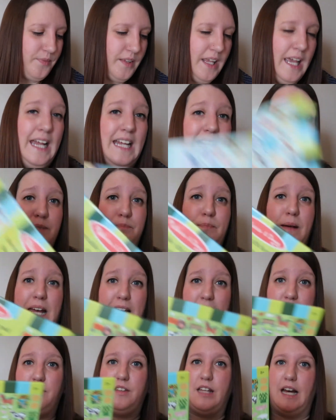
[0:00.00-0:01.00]
It is
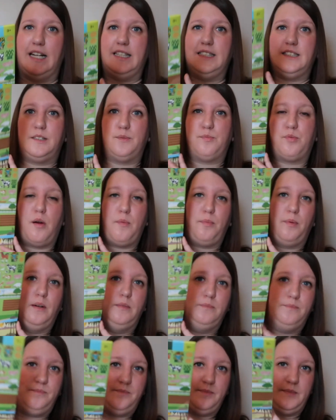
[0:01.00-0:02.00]
big, that is the
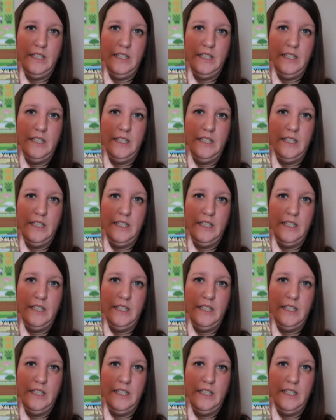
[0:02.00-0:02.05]
problem.